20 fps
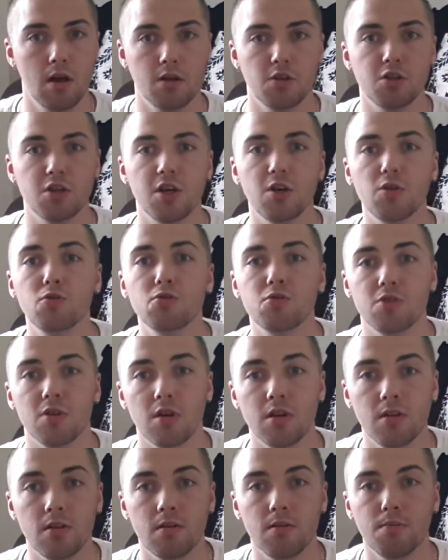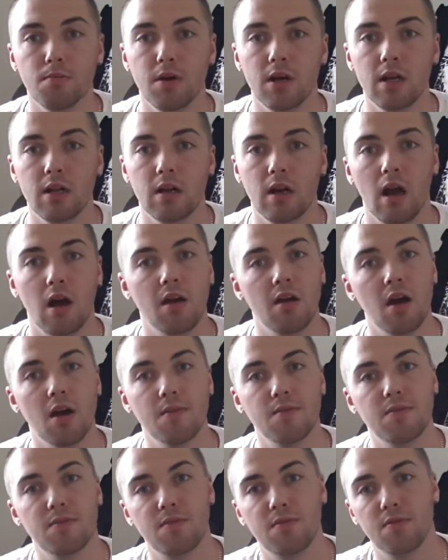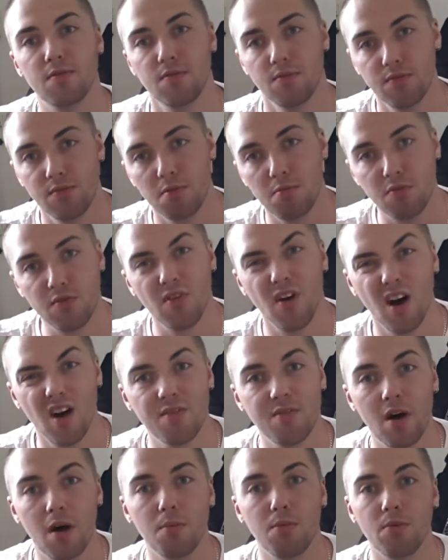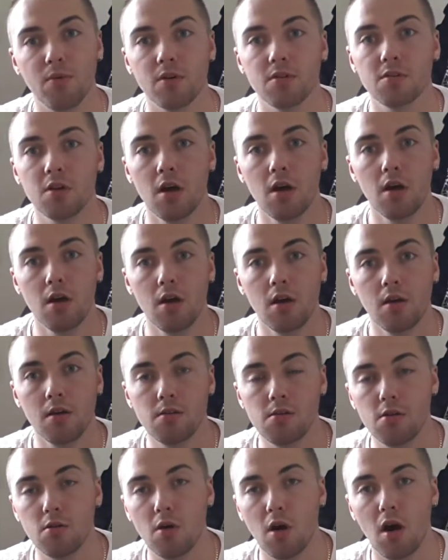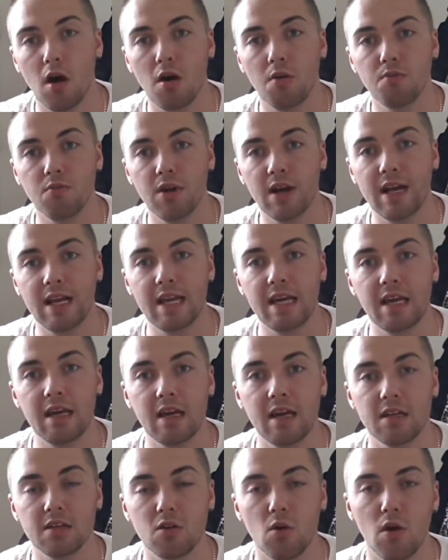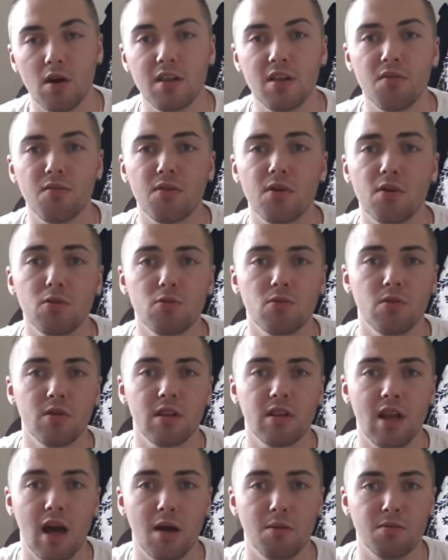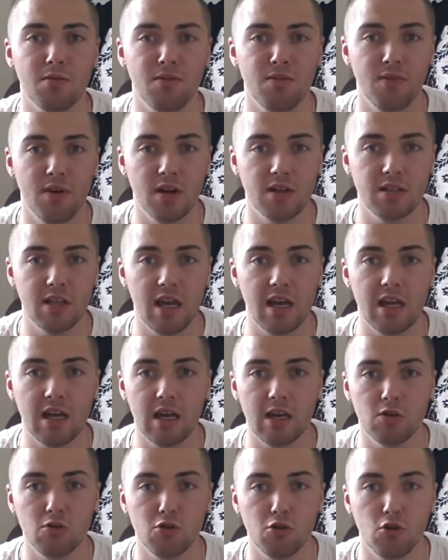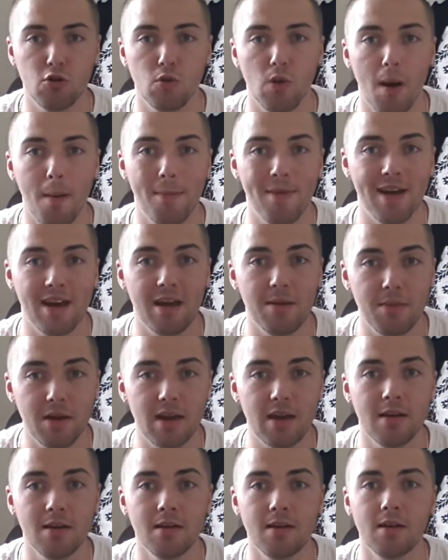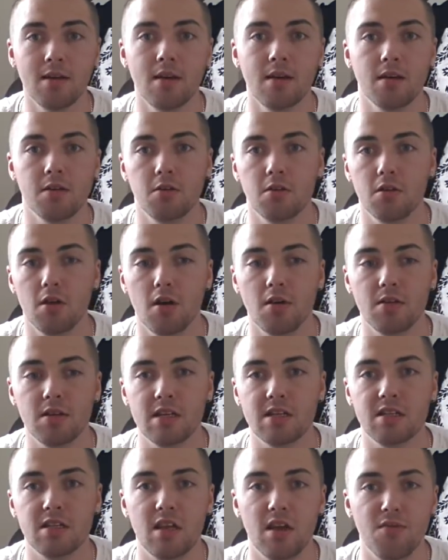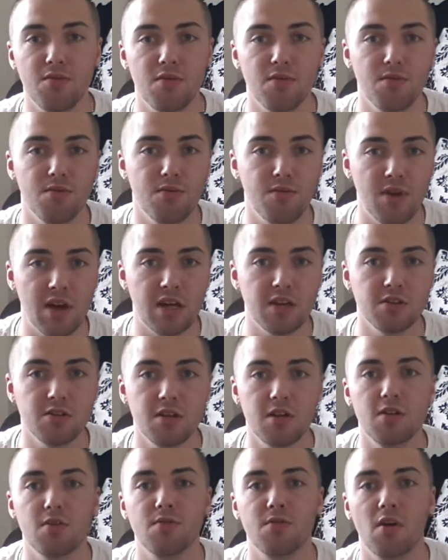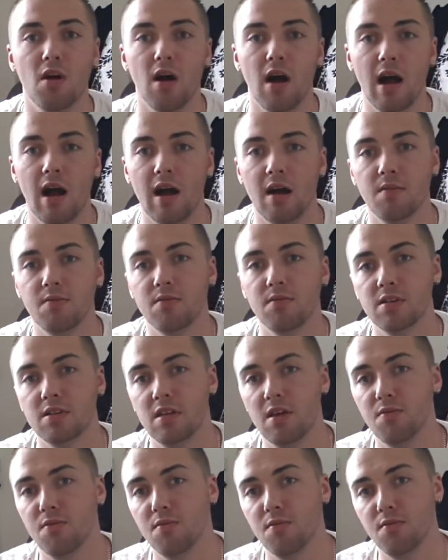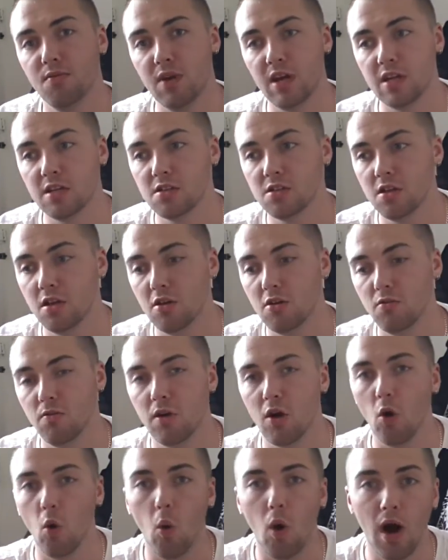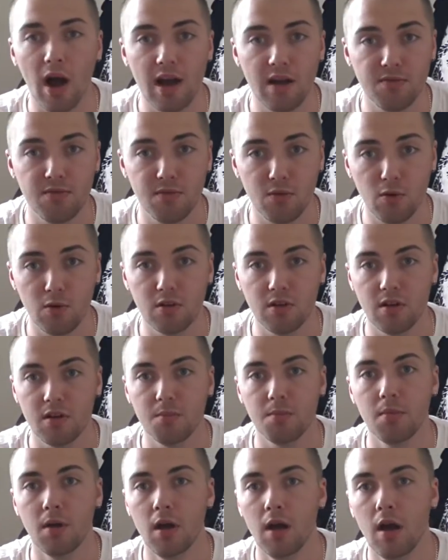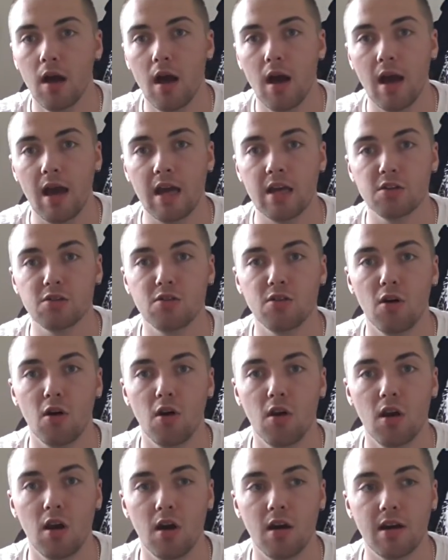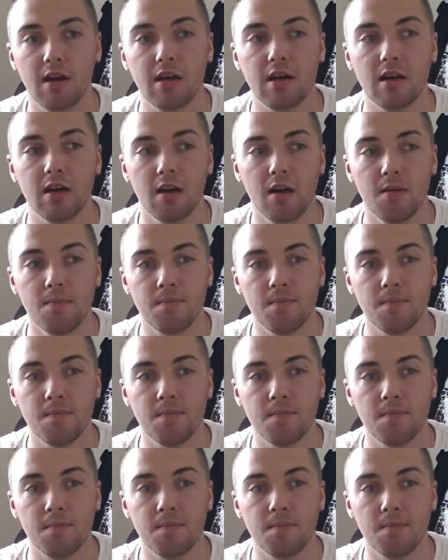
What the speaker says: children, but like from 5 upwards, you can't really, it's quite difficult to adapt a first aid kit to a baby. There's different things that you've got to have, there's different things that you require for them. It's not like